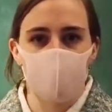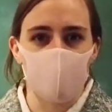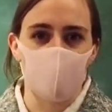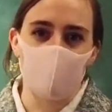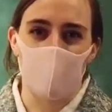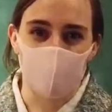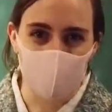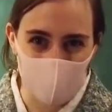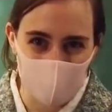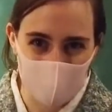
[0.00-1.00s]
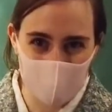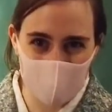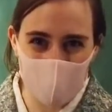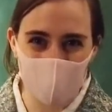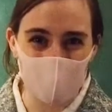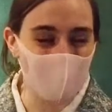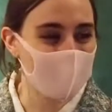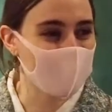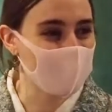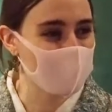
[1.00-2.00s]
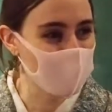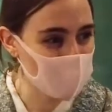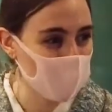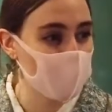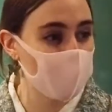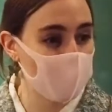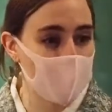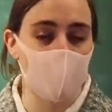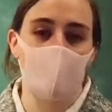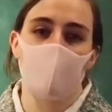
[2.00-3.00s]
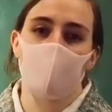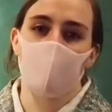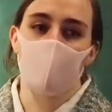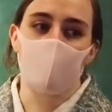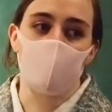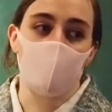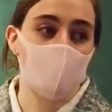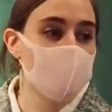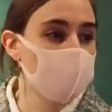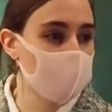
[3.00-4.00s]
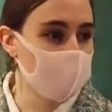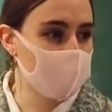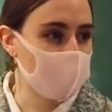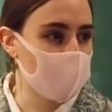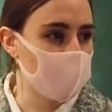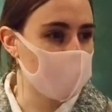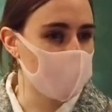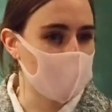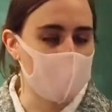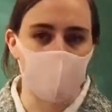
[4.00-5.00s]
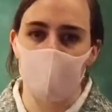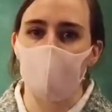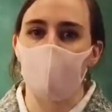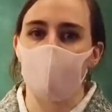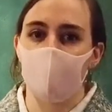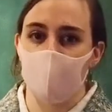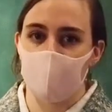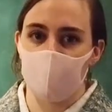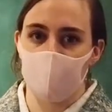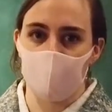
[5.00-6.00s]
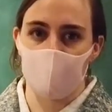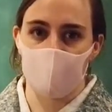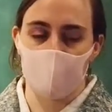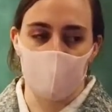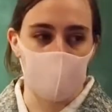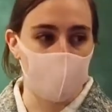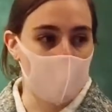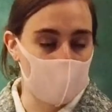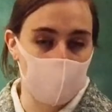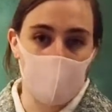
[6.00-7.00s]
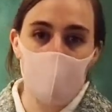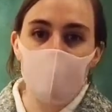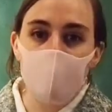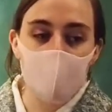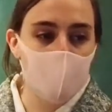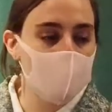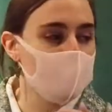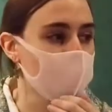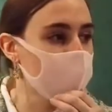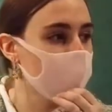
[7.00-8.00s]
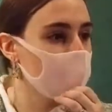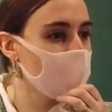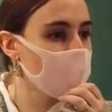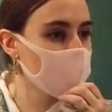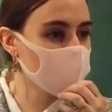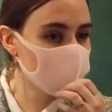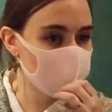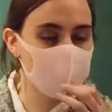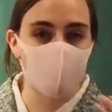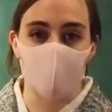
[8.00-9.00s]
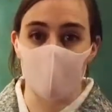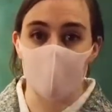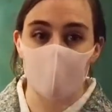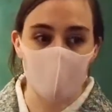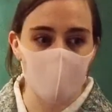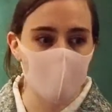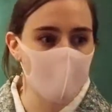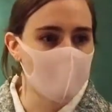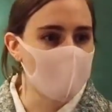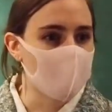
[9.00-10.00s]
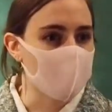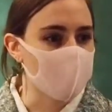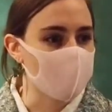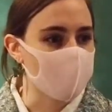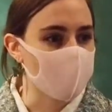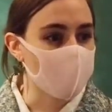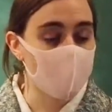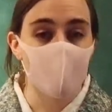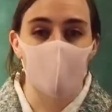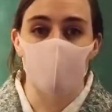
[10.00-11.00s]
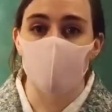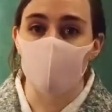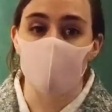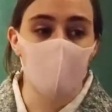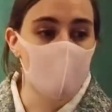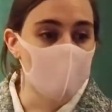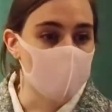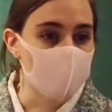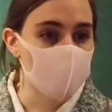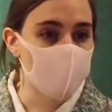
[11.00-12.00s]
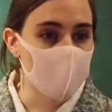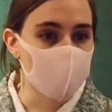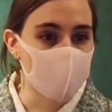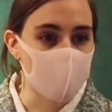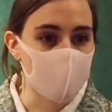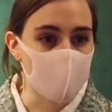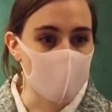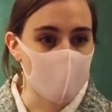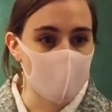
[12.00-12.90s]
we don't have the permission to show you, but it's really very interesting. They've got a lot of facsimiles of actual offerings, of feasts and things for deities, and of actual shrine buildings